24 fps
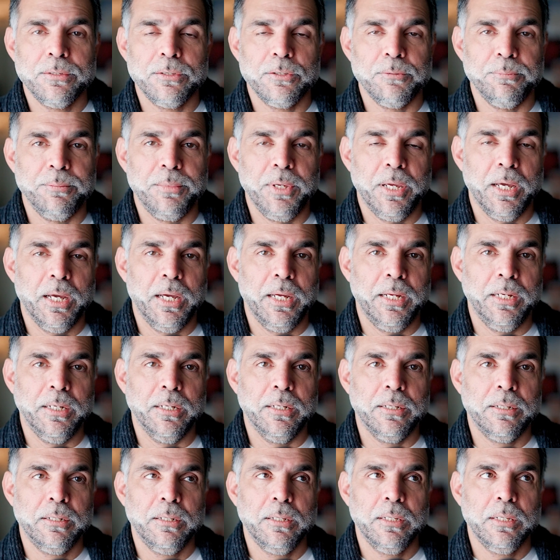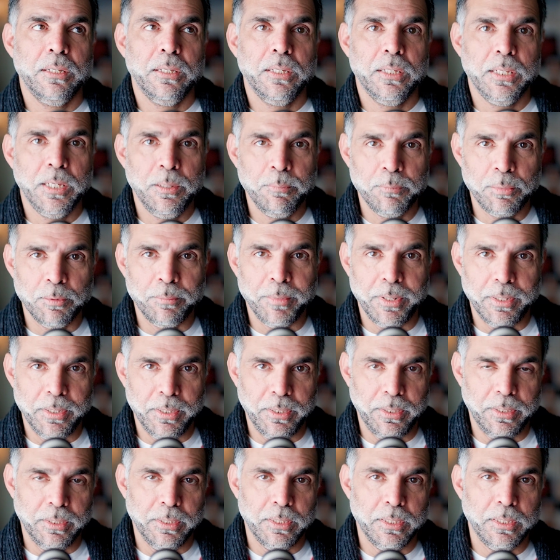is behind
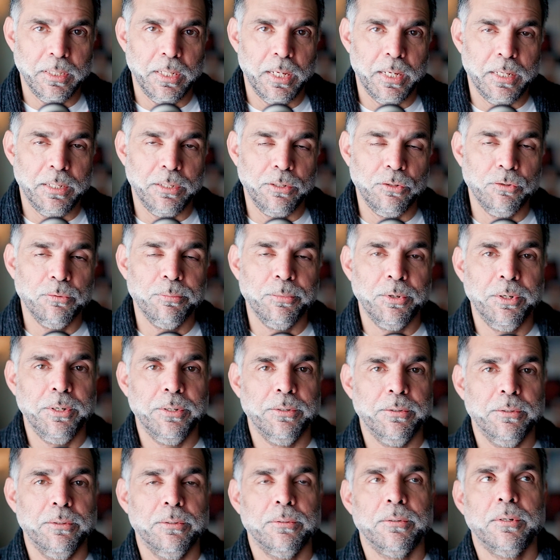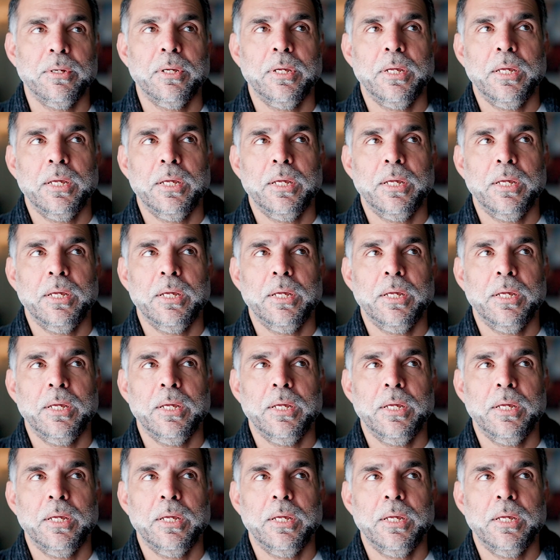implementing an, an enumerator